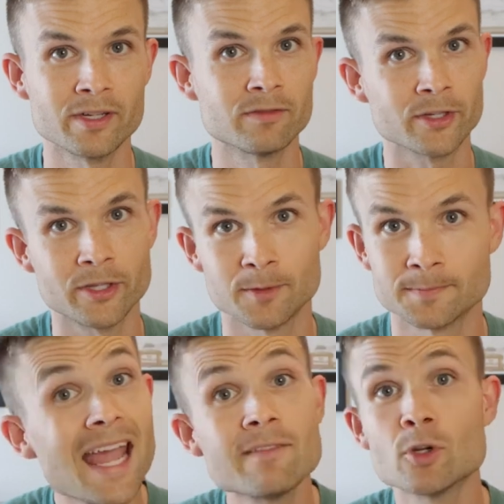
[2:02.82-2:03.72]
breed for you.
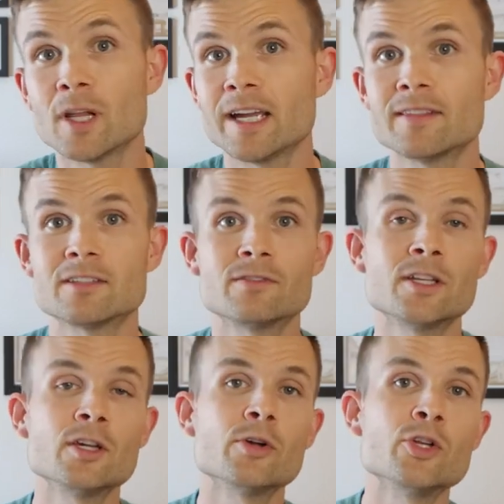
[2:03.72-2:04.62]
Hey, if you're liking this
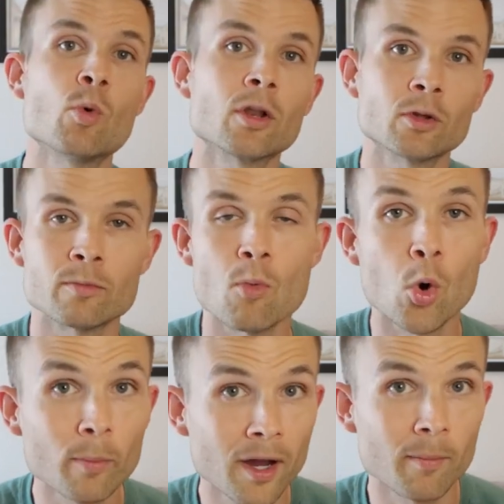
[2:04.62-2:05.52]
video and you want to learn
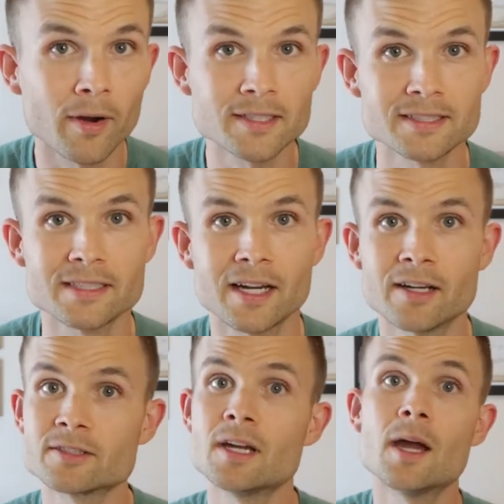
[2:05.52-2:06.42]
more about Boston
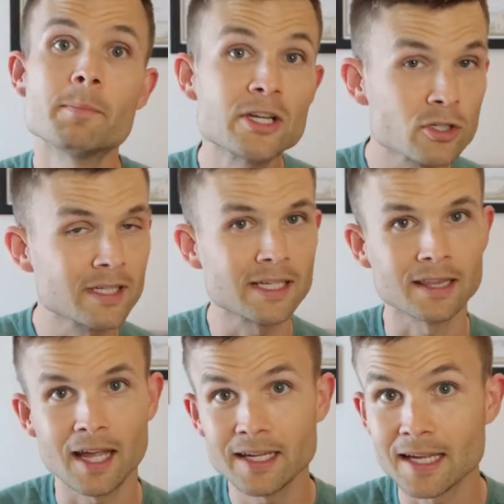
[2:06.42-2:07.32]
Terriers, be sure to
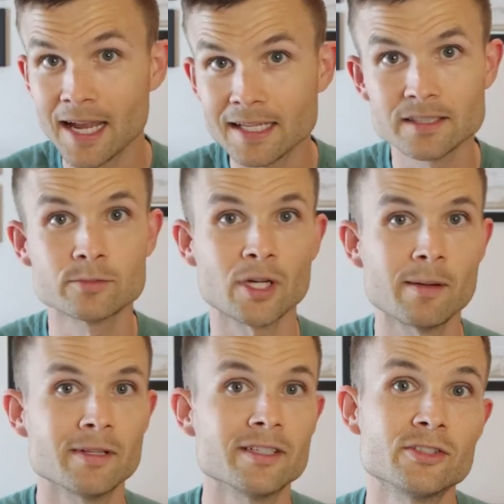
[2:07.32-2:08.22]
hit like and
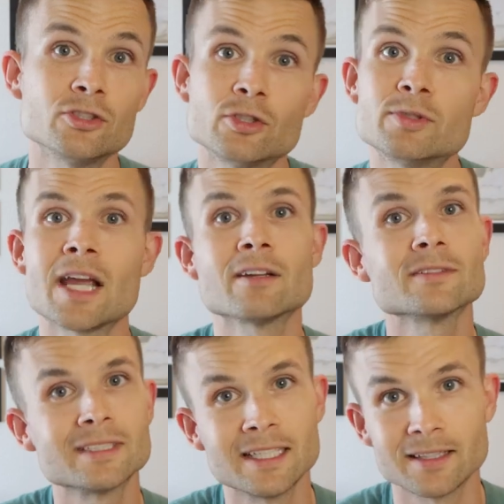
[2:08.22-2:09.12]
subscribe to this YouTube
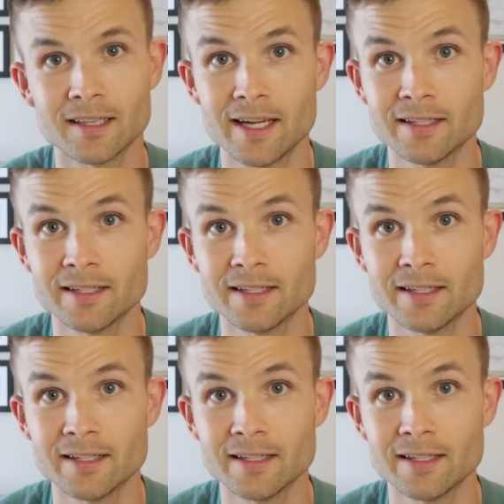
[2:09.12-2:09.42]
channel to get the